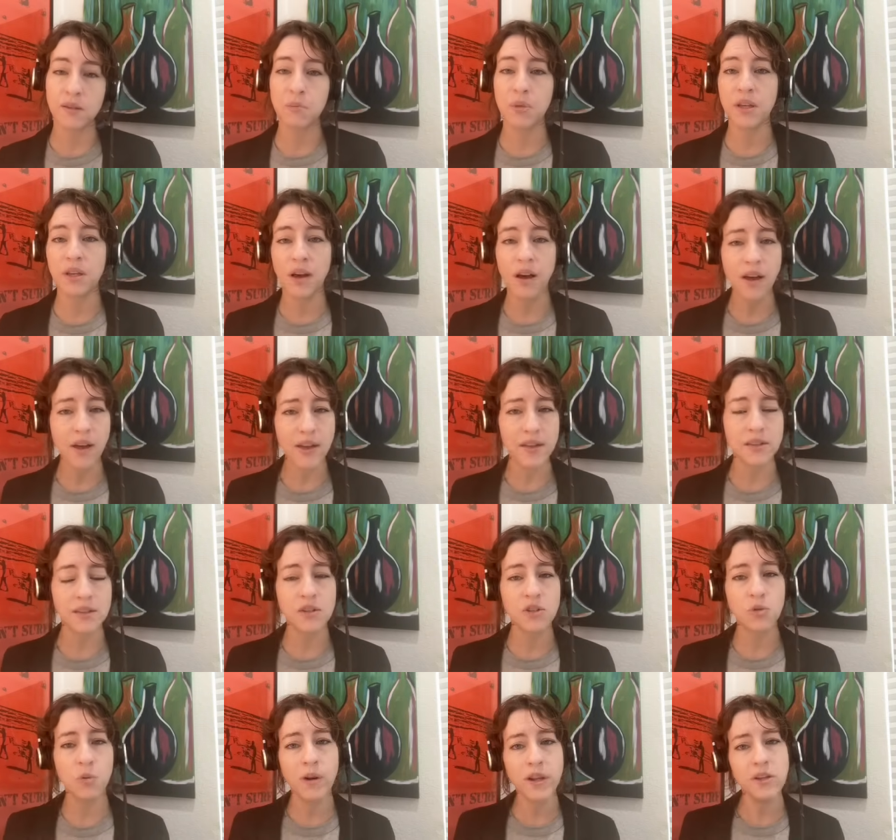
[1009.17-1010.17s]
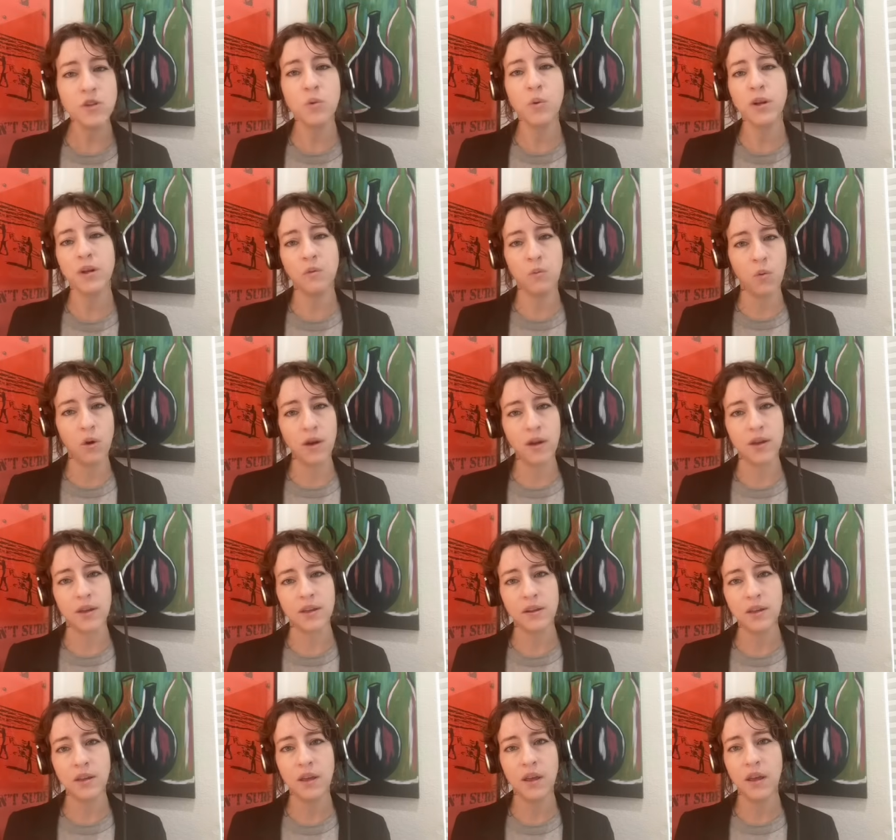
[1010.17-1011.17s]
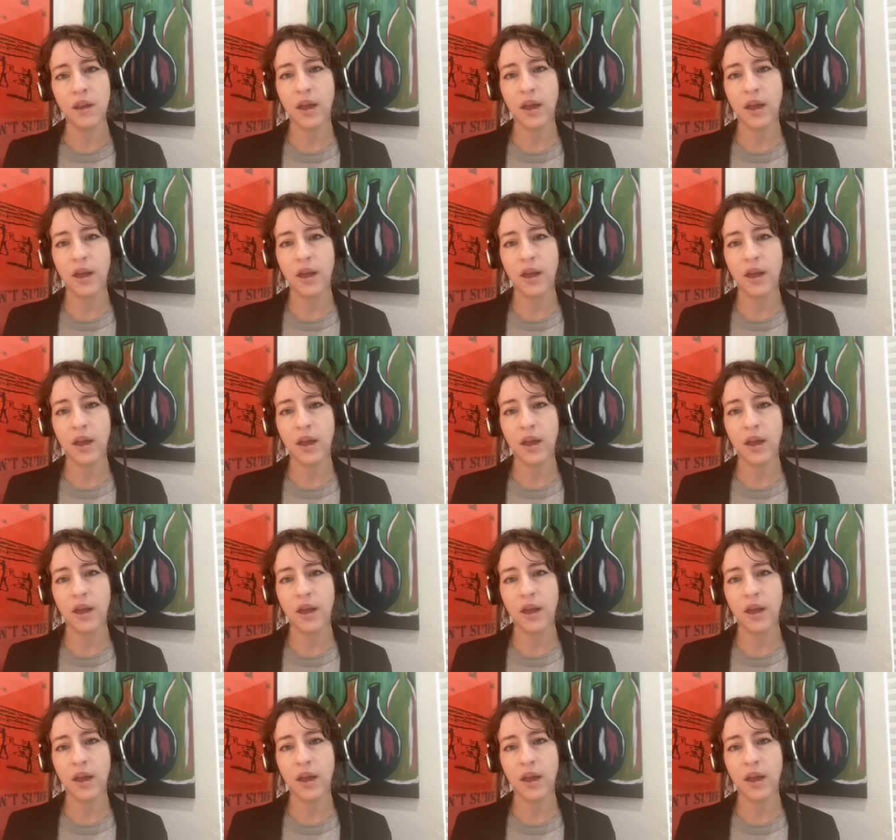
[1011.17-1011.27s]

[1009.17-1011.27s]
Because in 2021,